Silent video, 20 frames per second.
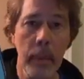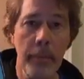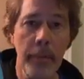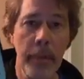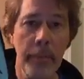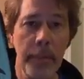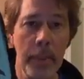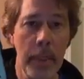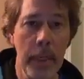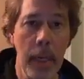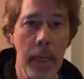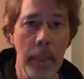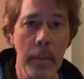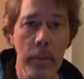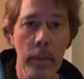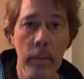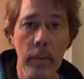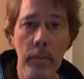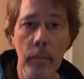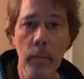
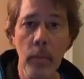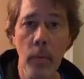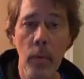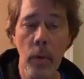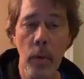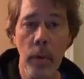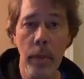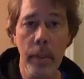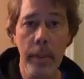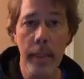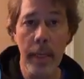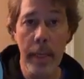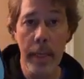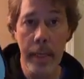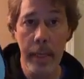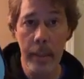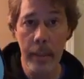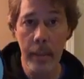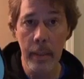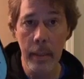$50 more
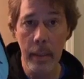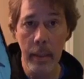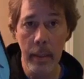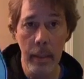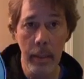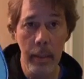than